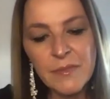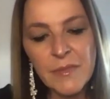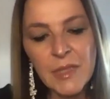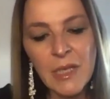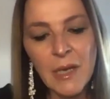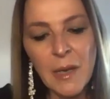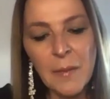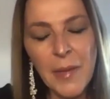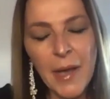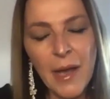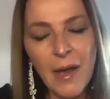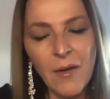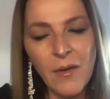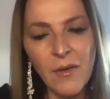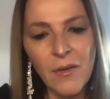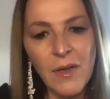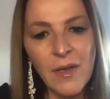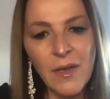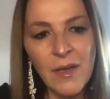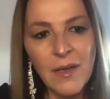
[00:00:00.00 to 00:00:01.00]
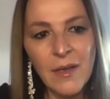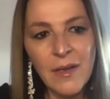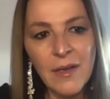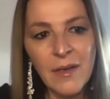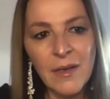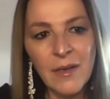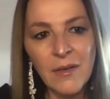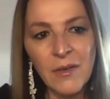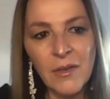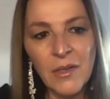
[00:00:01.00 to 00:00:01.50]
about
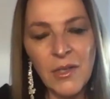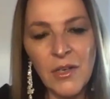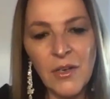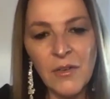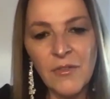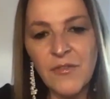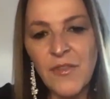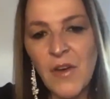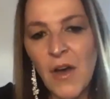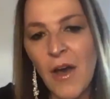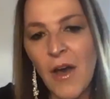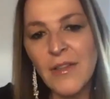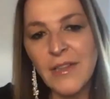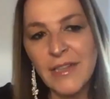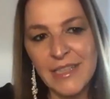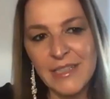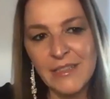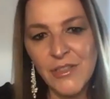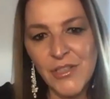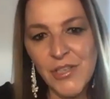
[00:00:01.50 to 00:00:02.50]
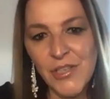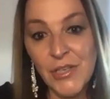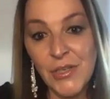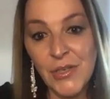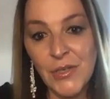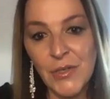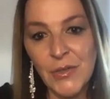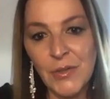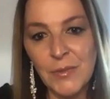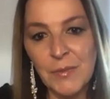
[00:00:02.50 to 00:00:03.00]
falling
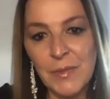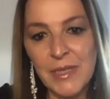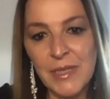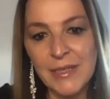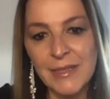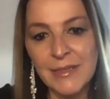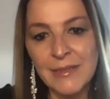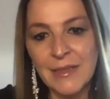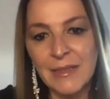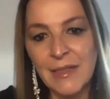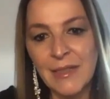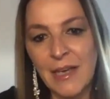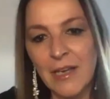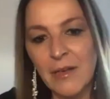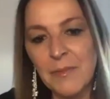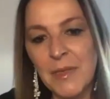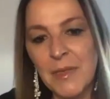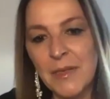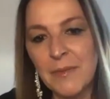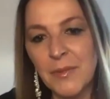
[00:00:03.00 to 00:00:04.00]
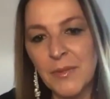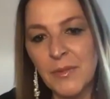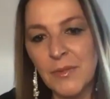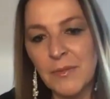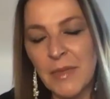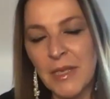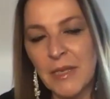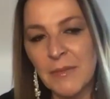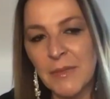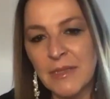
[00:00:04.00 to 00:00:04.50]
too, because a lot of people
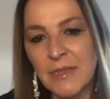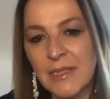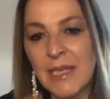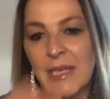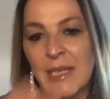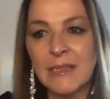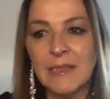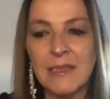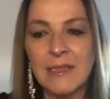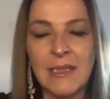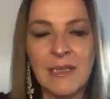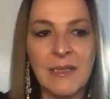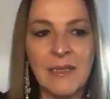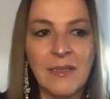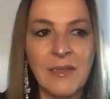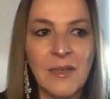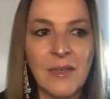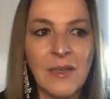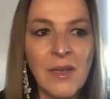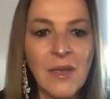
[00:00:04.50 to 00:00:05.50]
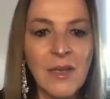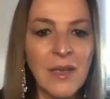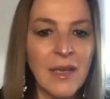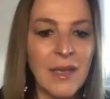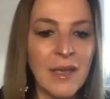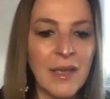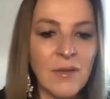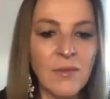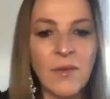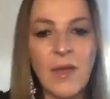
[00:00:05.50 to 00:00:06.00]
make mistakes in
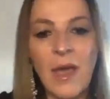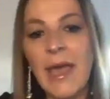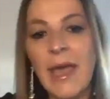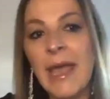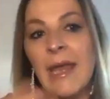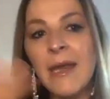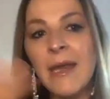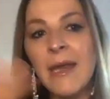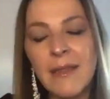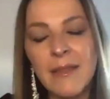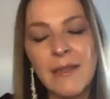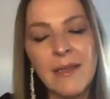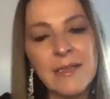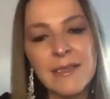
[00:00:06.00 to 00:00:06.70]
anything.